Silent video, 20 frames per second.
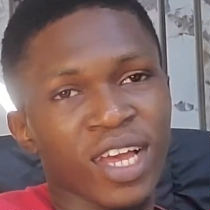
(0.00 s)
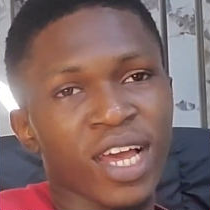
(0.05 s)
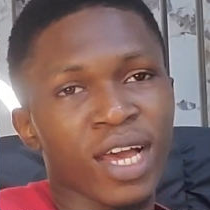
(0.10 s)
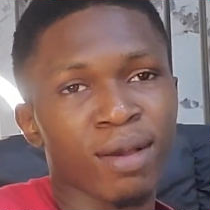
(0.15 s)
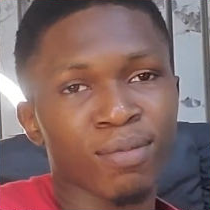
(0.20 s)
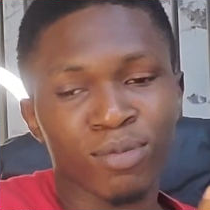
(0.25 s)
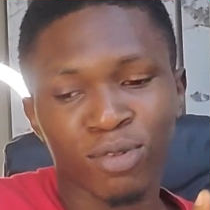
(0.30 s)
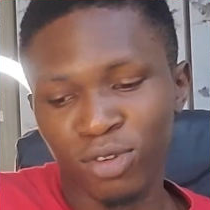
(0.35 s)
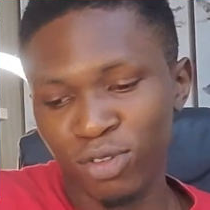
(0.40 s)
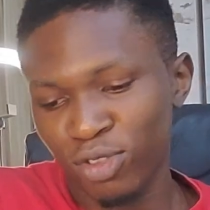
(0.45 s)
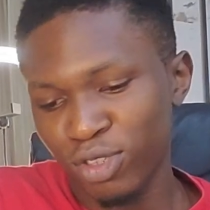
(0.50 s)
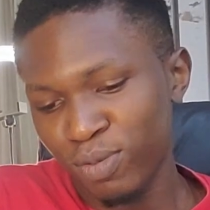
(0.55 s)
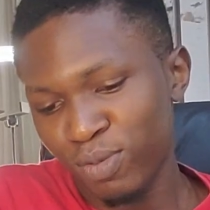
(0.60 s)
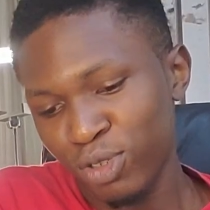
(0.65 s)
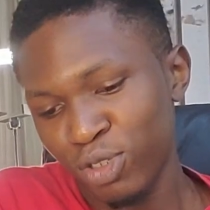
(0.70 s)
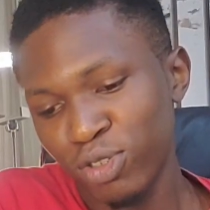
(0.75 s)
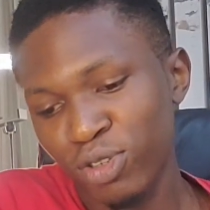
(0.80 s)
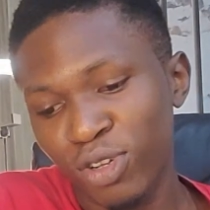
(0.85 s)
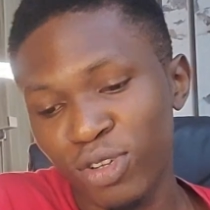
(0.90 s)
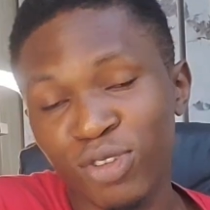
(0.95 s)
I'm going to be
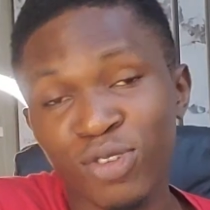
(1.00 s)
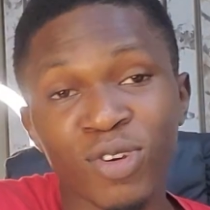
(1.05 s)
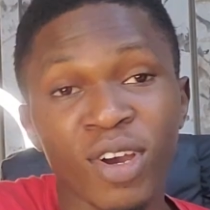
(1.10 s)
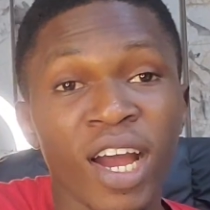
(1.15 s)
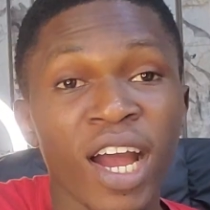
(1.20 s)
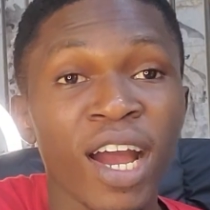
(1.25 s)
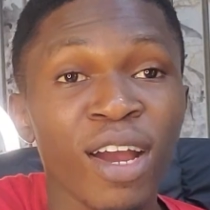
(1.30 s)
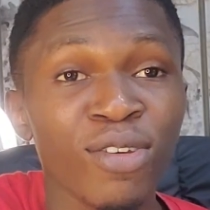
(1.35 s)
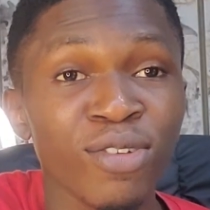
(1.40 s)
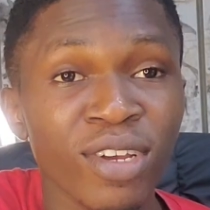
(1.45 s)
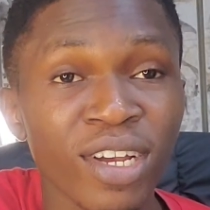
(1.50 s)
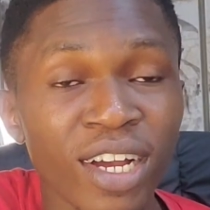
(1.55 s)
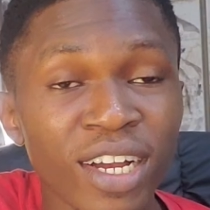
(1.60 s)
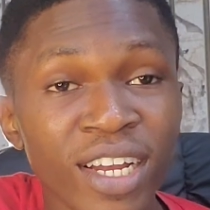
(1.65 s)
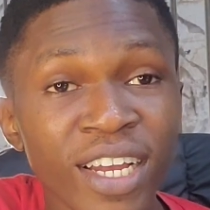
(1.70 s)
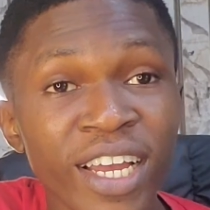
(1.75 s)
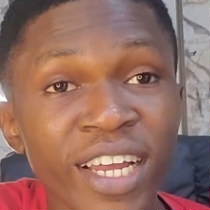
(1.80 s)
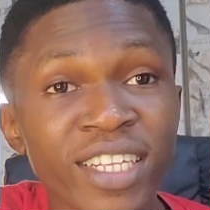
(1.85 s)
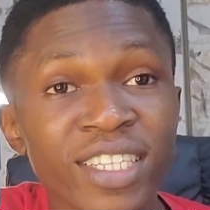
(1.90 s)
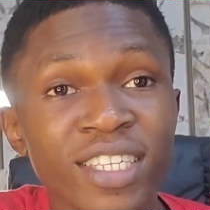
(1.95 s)
showing you how you
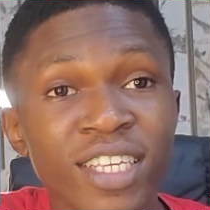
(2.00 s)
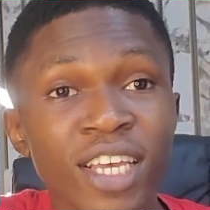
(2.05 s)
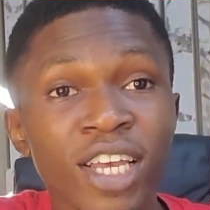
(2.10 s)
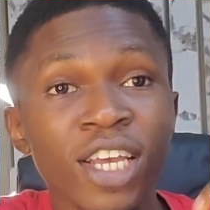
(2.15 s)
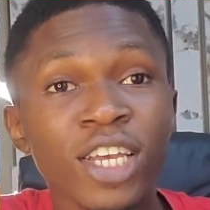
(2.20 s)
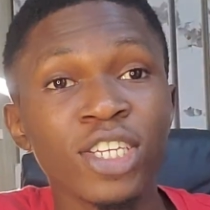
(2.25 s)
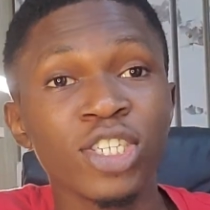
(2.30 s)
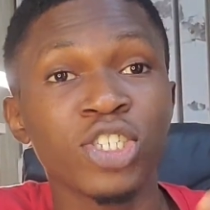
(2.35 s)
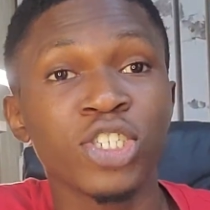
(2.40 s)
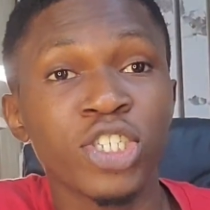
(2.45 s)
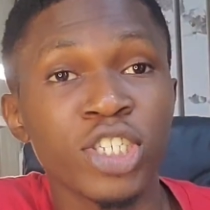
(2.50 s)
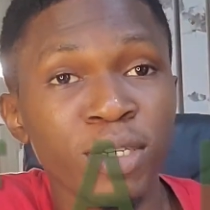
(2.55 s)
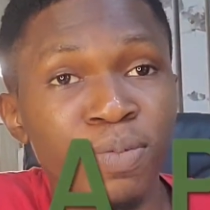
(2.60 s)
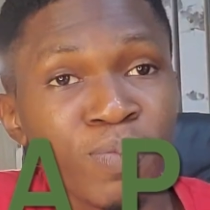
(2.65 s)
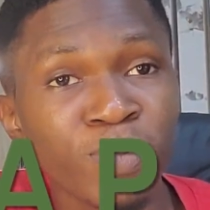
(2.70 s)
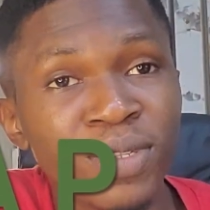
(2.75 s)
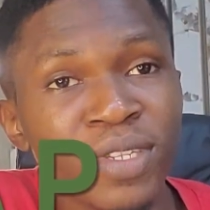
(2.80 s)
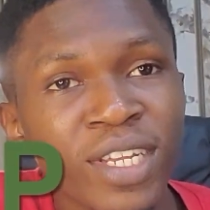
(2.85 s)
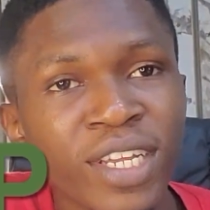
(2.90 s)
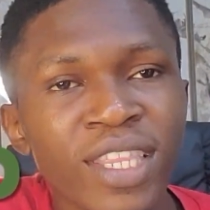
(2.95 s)
can get cheap
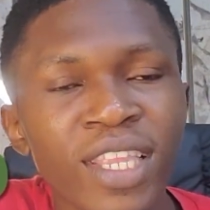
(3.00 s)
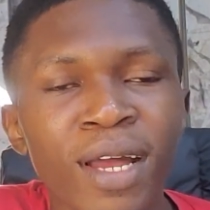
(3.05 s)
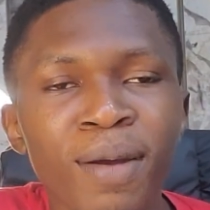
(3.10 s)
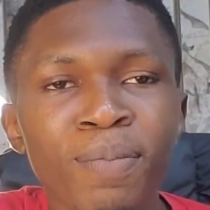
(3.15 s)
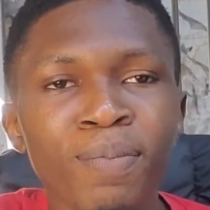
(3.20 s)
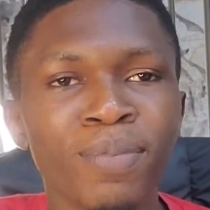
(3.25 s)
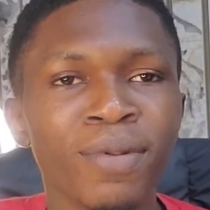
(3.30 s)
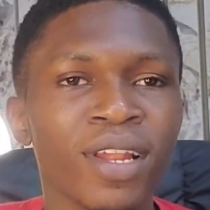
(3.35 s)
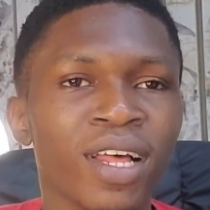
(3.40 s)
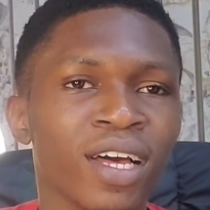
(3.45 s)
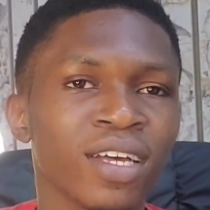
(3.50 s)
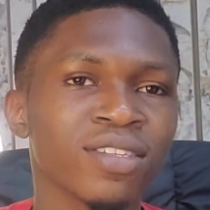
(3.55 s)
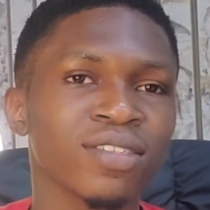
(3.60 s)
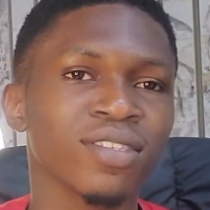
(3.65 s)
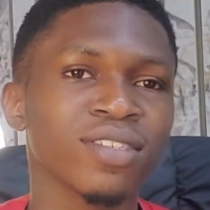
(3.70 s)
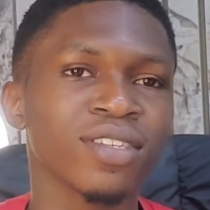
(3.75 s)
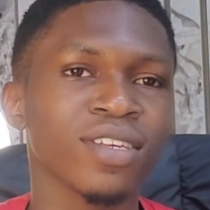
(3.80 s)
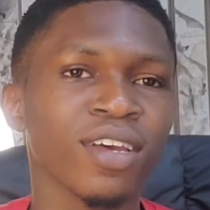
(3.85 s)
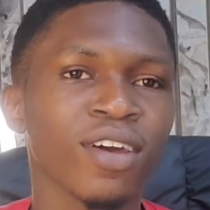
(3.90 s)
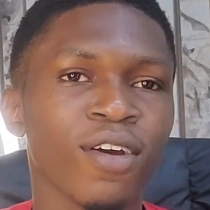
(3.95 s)
data plans
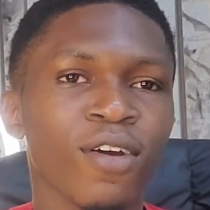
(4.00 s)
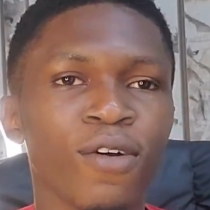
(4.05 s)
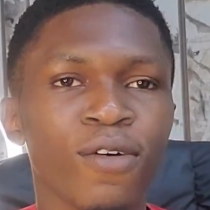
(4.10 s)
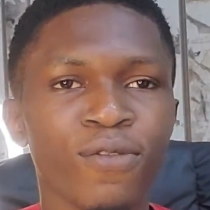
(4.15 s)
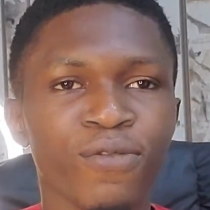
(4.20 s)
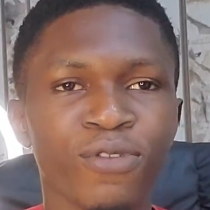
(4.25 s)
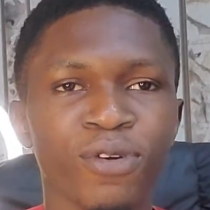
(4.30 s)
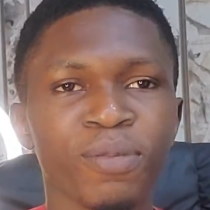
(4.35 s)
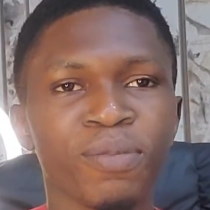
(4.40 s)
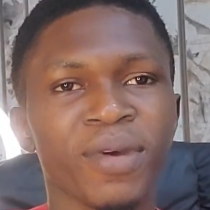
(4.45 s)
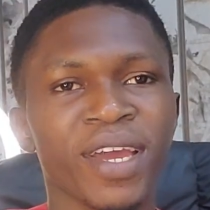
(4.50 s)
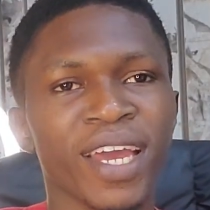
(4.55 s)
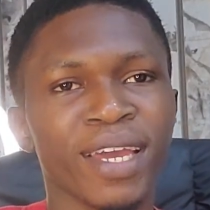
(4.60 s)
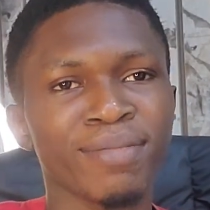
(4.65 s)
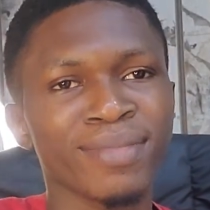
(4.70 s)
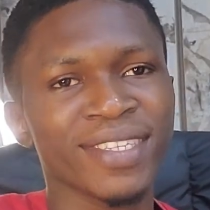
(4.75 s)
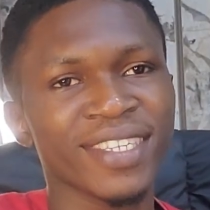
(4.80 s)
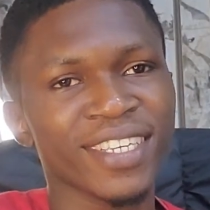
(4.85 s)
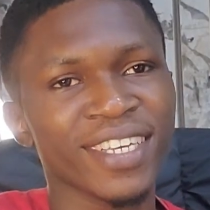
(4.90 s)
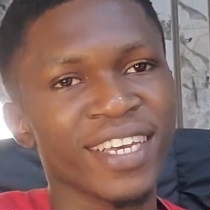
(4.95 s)
from
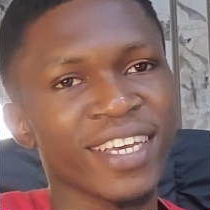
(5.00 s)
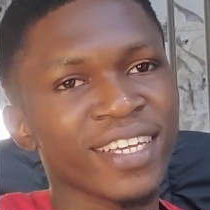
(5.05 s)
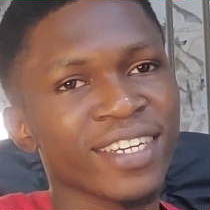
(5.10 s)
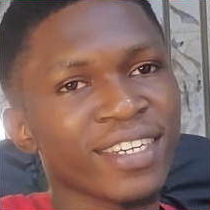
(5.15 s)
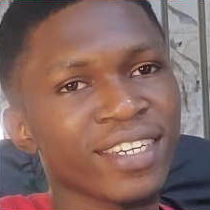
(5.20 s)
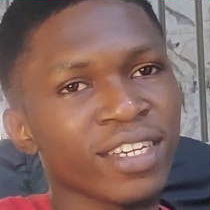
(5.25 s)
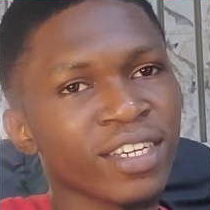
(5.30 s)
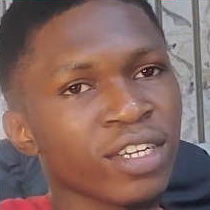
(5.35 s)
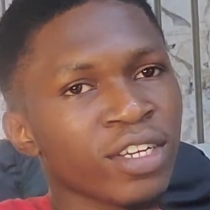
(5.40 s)
MTN.